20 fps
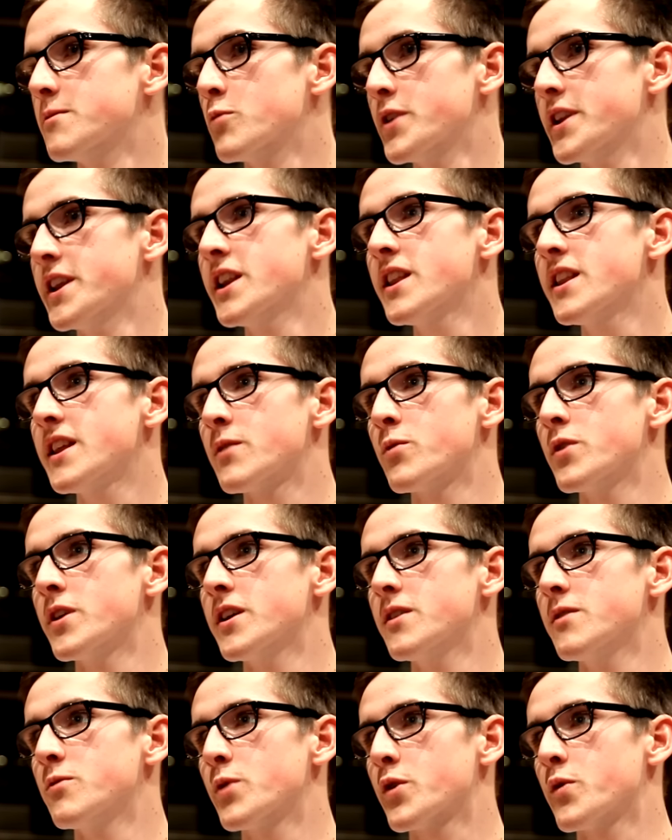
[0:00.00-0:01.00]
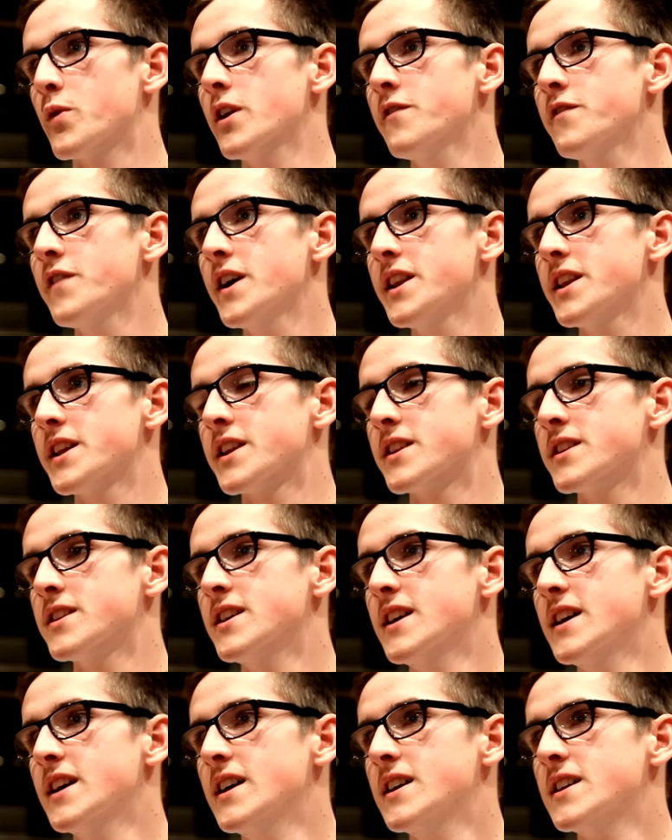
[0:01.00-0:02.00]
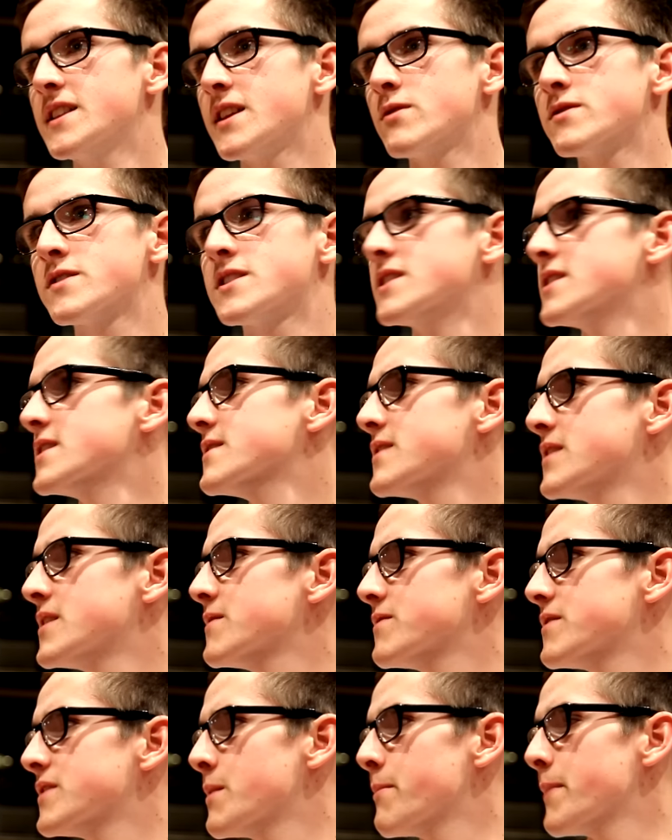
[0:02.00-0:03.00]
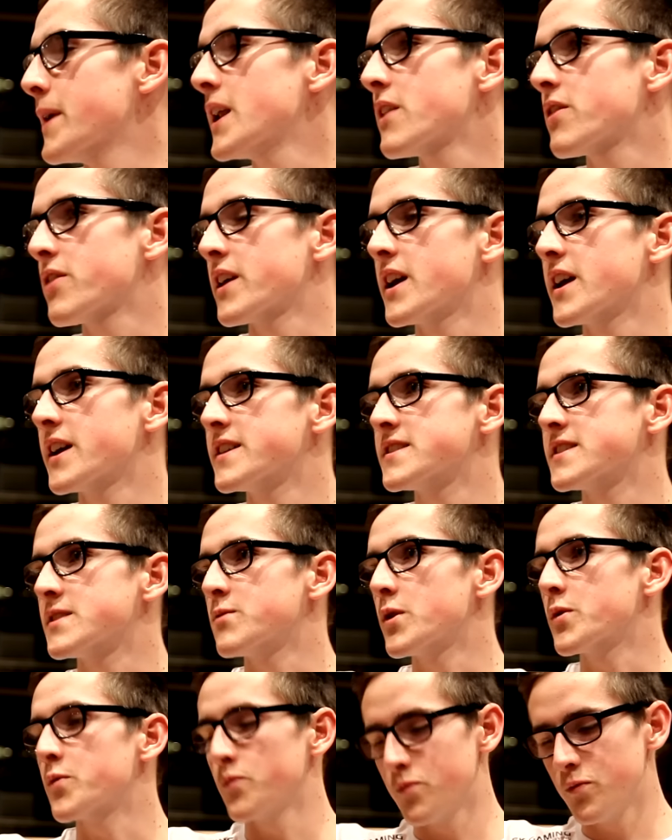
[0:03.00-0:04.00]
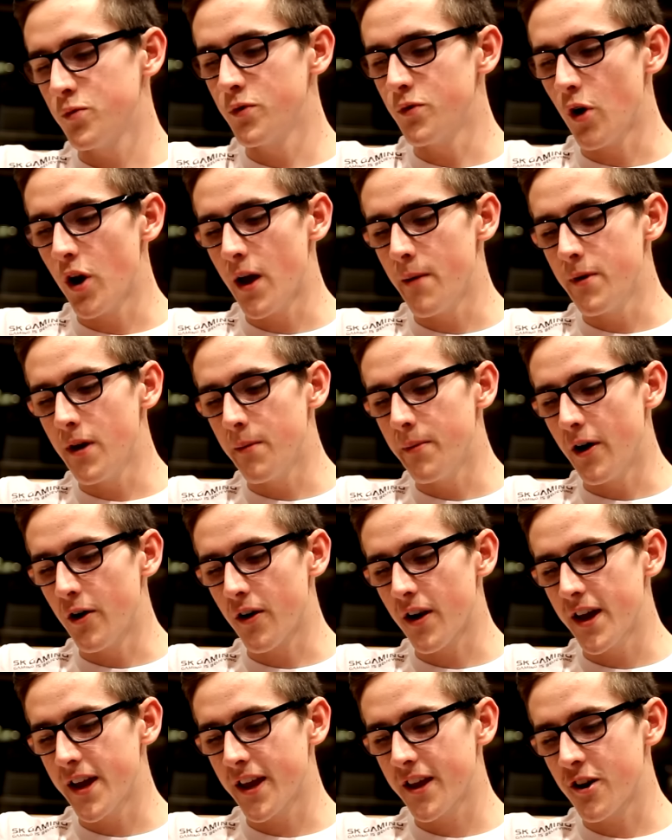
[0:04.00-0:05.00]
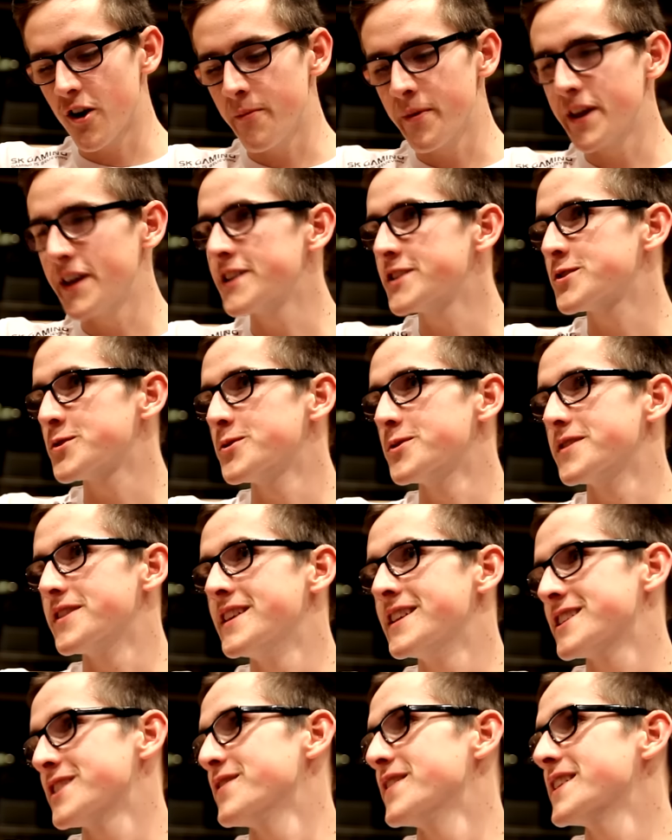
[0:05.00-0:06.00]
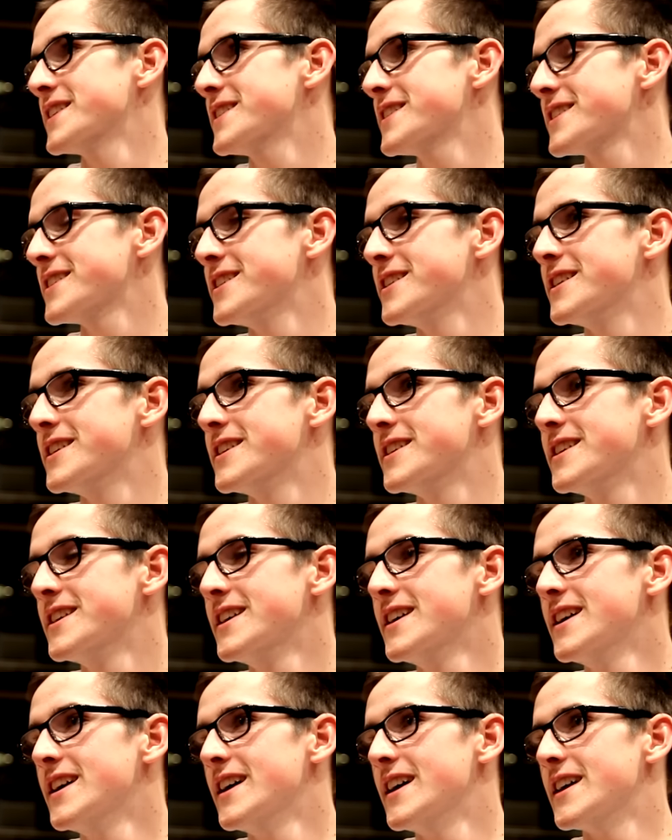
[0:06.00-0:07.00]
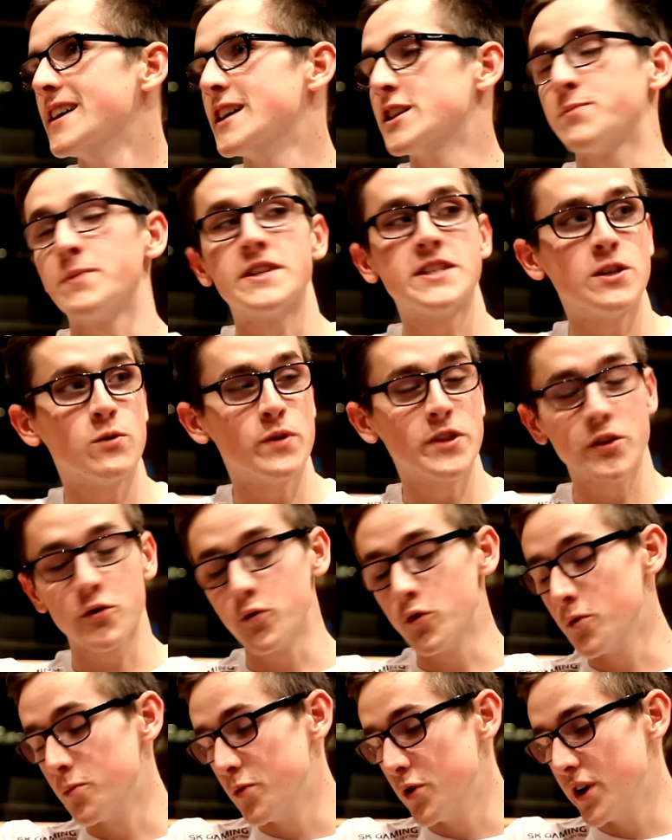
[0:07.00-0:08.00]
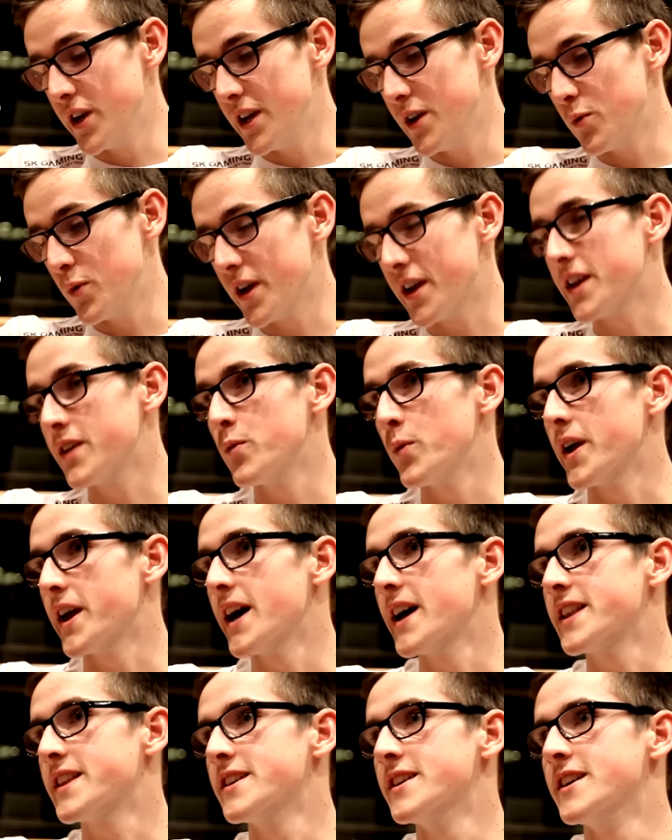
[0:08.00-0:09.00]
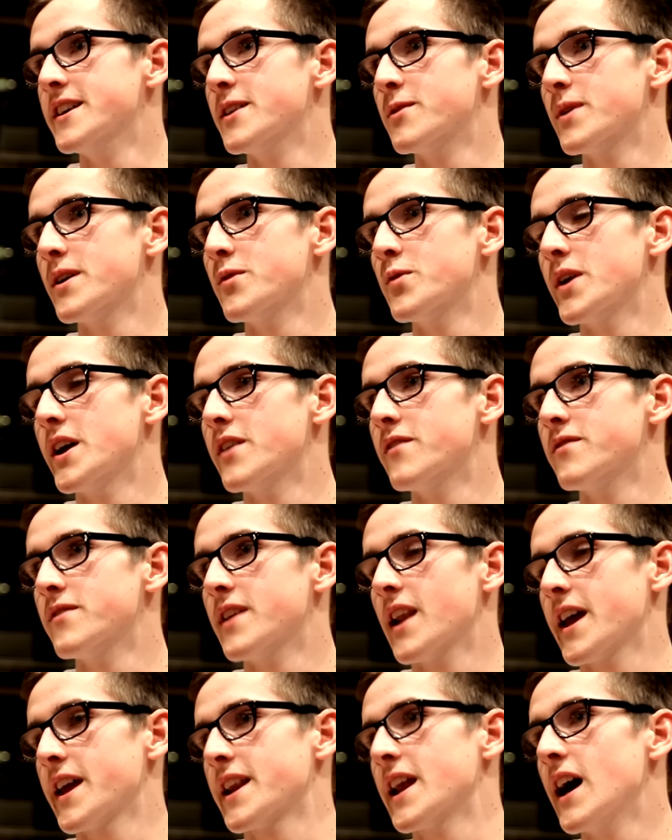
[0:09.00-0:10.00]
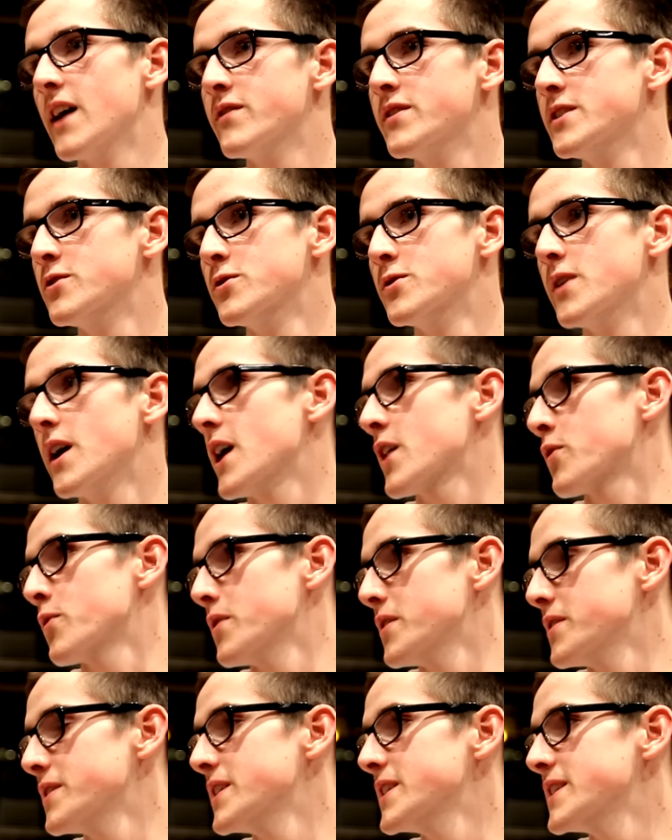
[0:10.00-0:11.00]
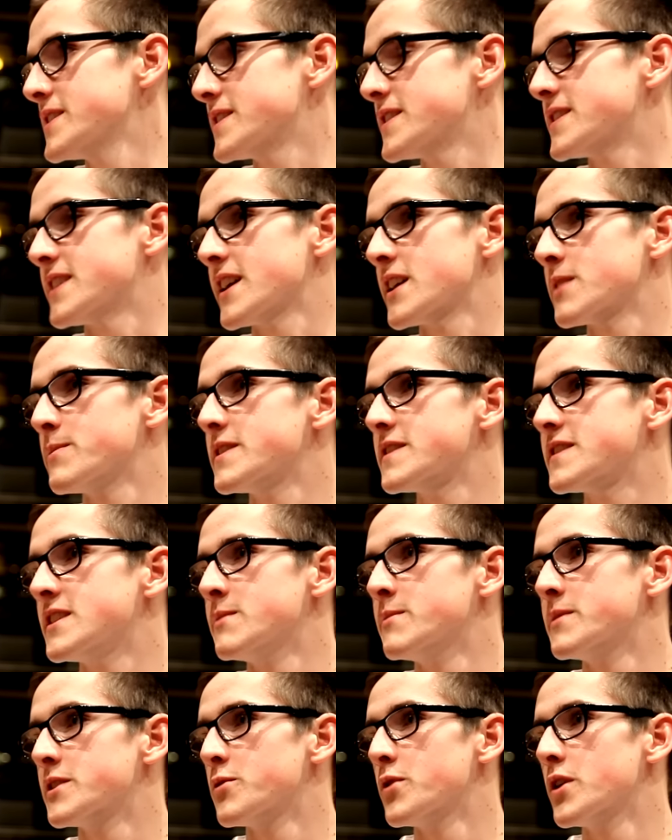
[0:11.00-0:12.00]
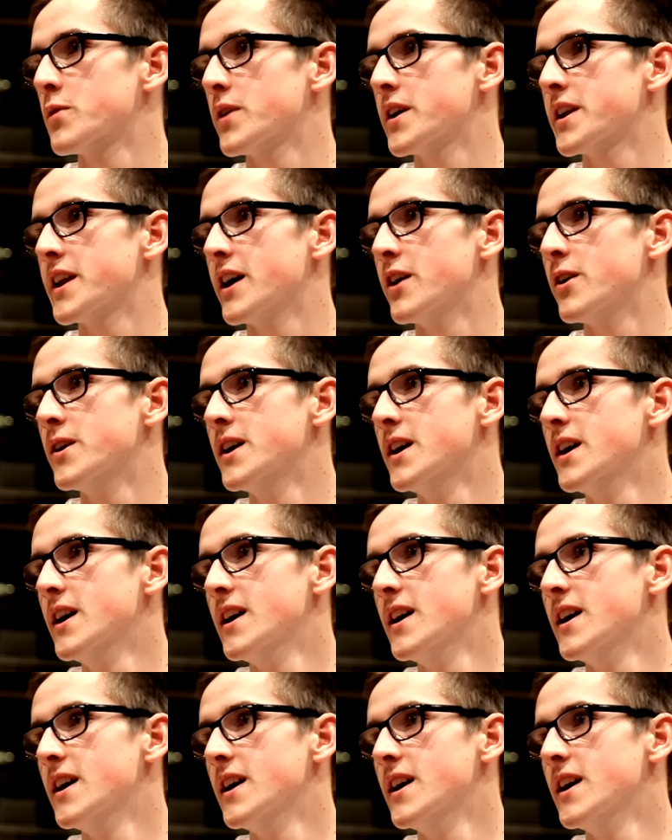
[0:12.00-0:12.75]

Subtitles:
We did it and we qualified, and that was the main thing, I guess, and what we were happy about. Like coming into this event, especially with the group we got, where we have like Navi, who arguably is the second best team in the world right now.